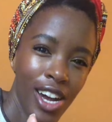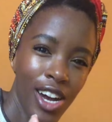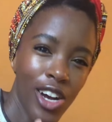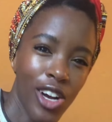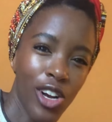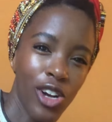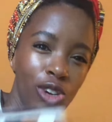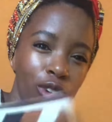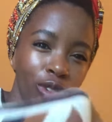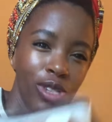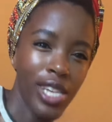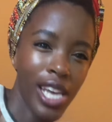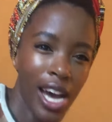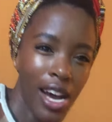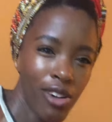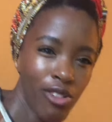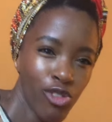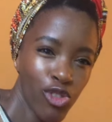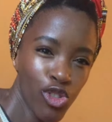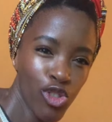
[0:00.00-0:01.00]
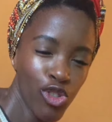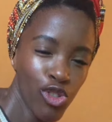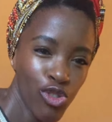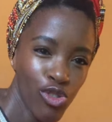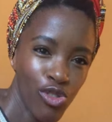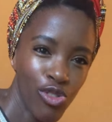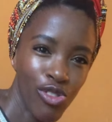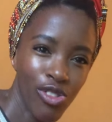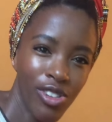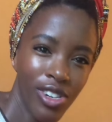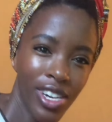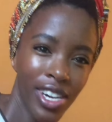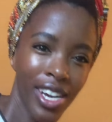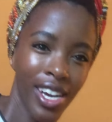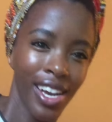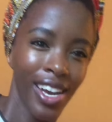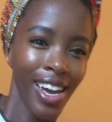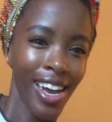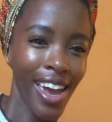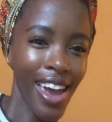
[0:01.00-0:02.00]
goes out to
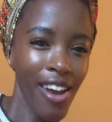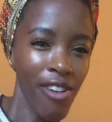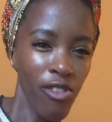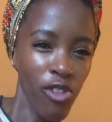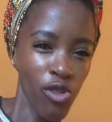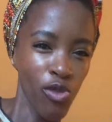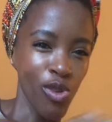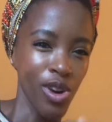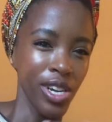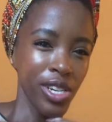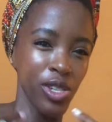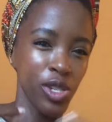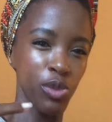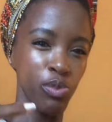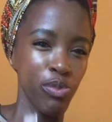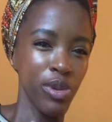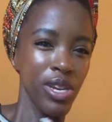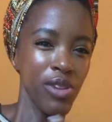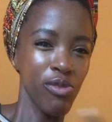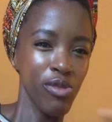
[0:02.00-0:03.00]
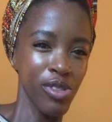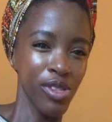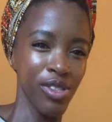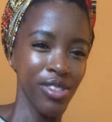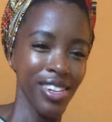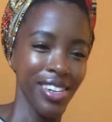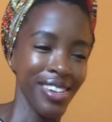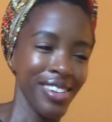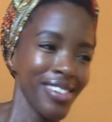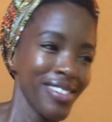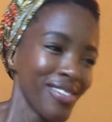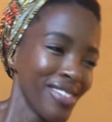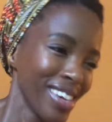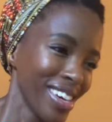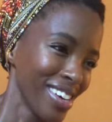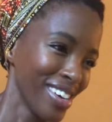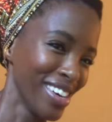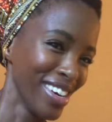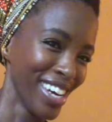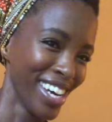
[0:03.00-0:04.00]
everyone is beat with...
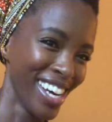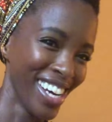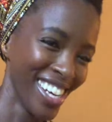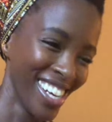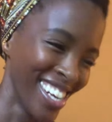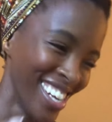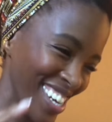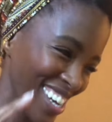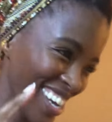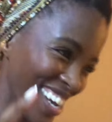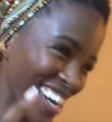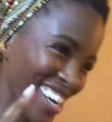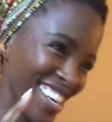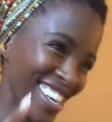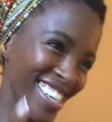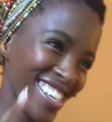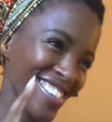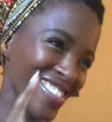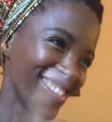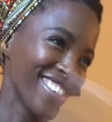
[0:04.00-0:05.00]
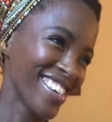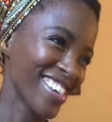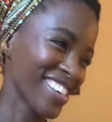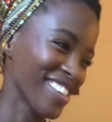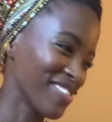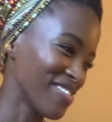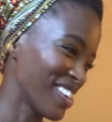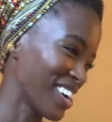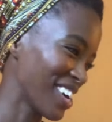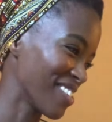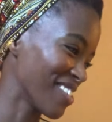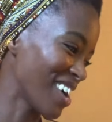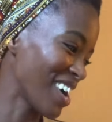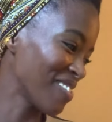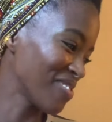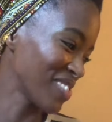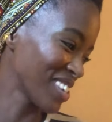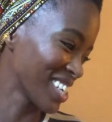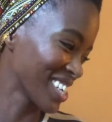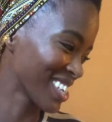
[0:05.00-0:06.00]
I need to work on my
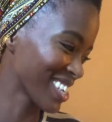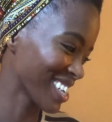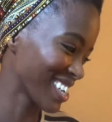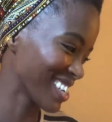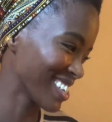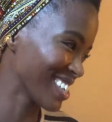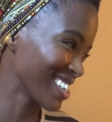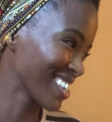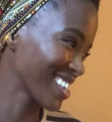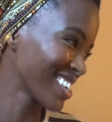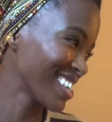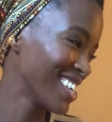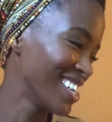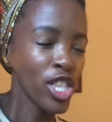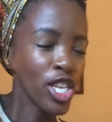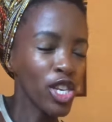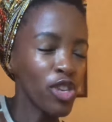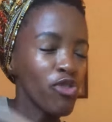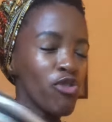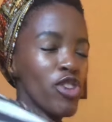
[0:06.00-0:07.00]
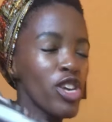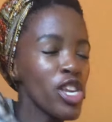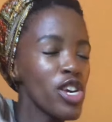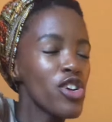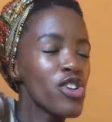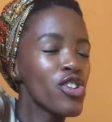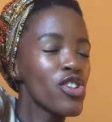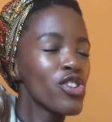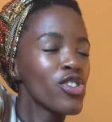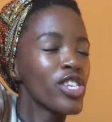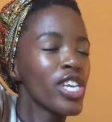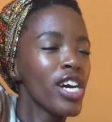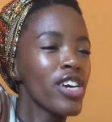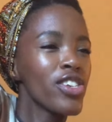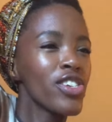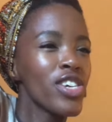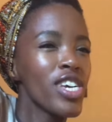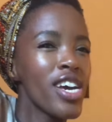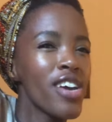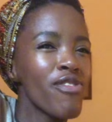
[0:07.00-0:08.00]
rapping skills. This video goes out
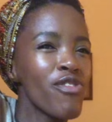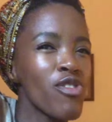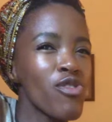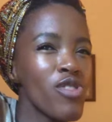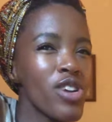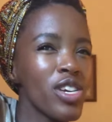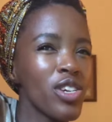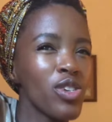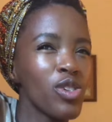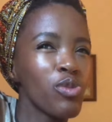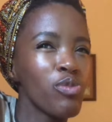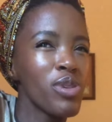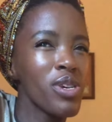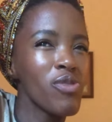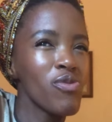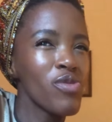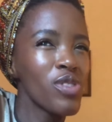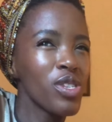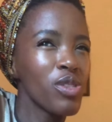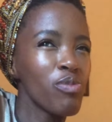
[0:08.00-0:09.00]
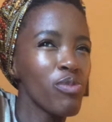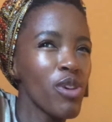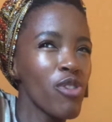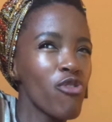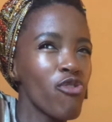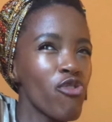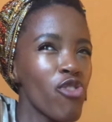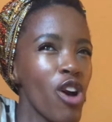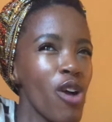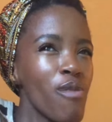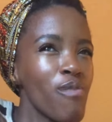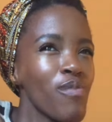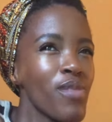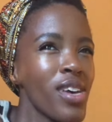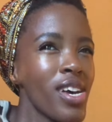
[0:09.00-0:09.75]
to everyone who's been with me from